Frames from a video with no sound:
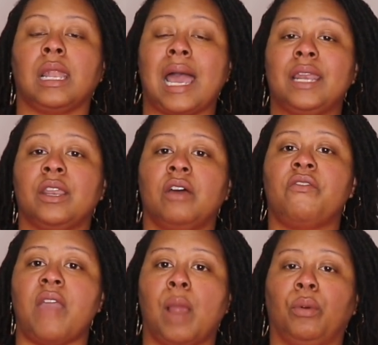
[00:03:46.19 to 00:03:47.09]
light
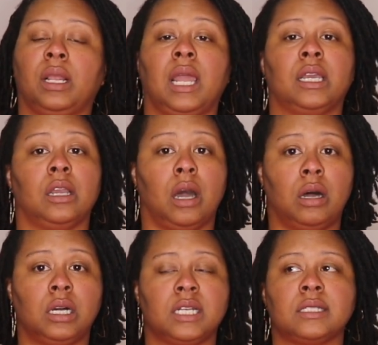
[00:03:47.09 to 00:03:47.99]
enough fabric like a
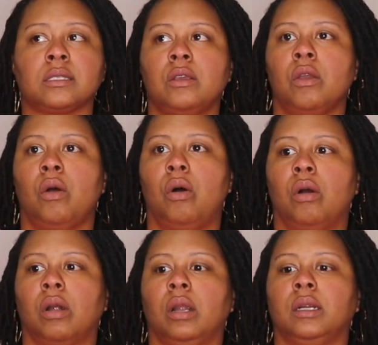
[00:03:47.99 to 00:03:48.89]
gauze
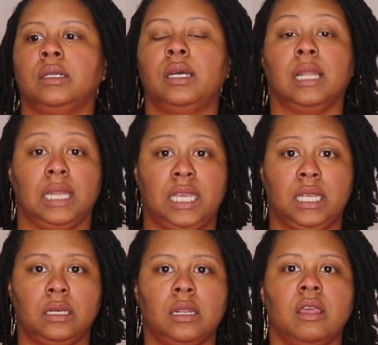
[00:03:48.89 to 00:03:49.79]
or a
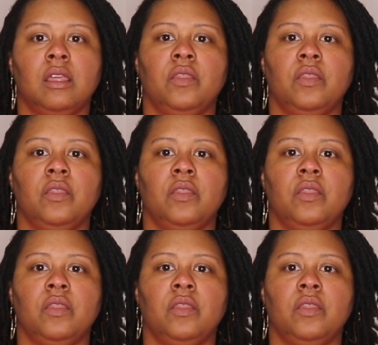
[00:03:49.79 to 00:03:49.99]
linen,